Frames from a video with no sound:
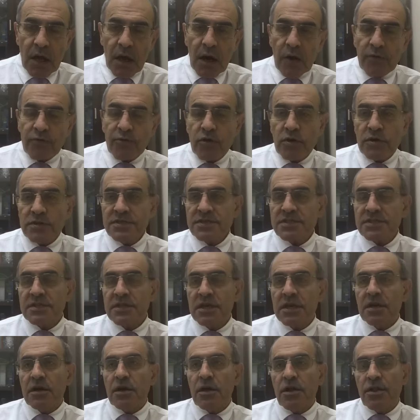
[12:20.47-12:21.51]
Of
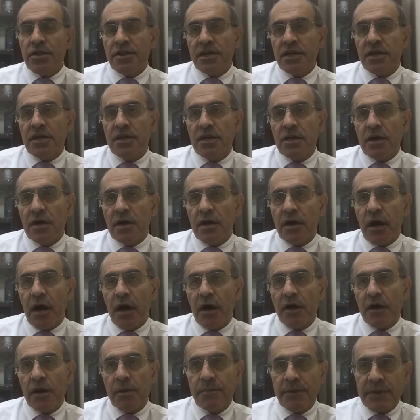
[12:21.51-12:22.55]
course, the
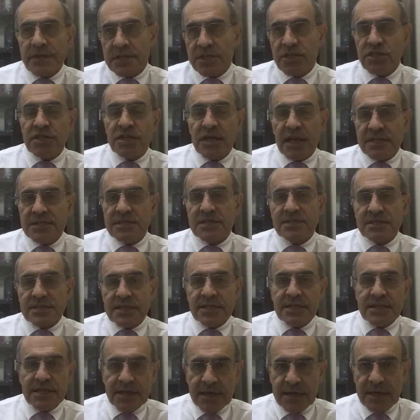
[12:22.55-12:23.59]
repetition, as I
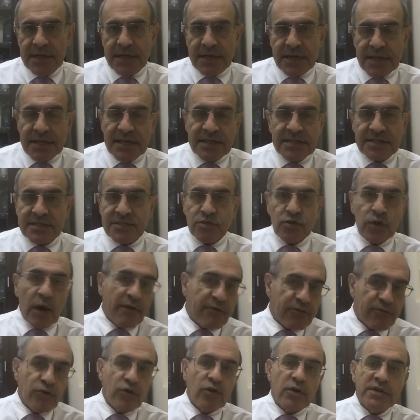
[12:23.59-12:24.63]
said earlier, is to
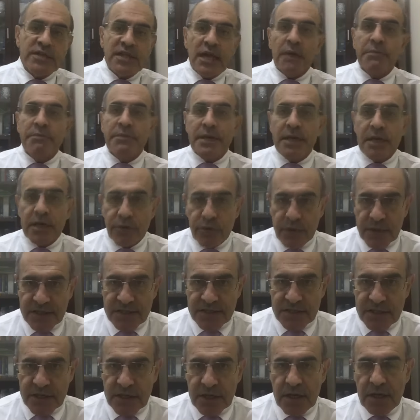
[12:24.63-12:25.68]
avoid
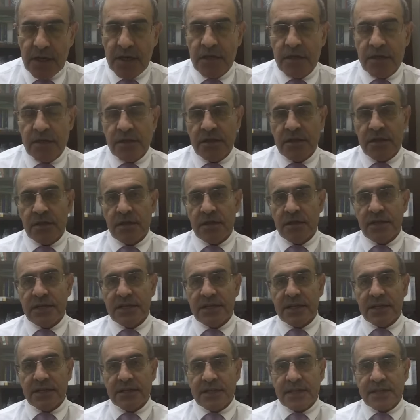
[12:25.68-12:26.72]
ambiguity in the
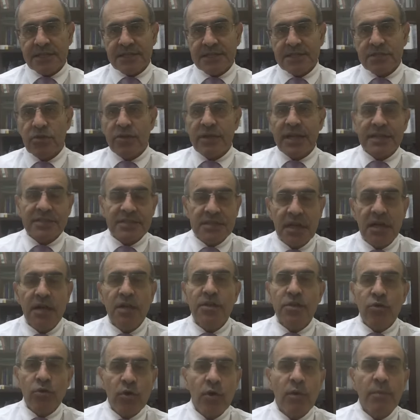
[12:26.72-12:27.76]
legal text so that
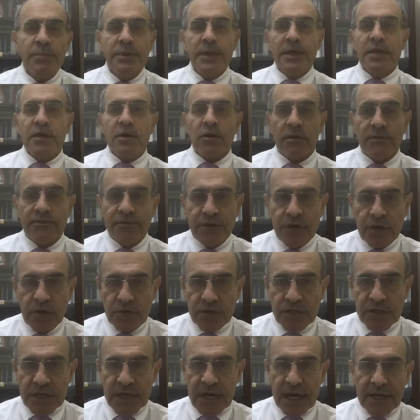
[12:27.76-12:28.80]
there won't be any
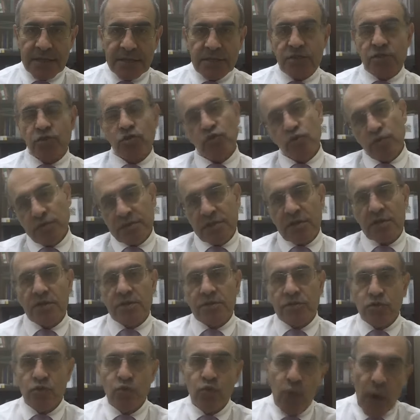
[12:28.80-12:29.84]
confusion as to who is going to
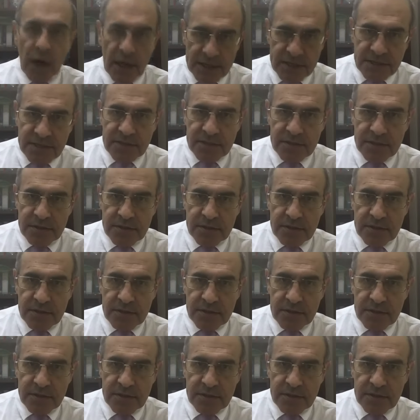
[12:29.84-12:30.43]
do what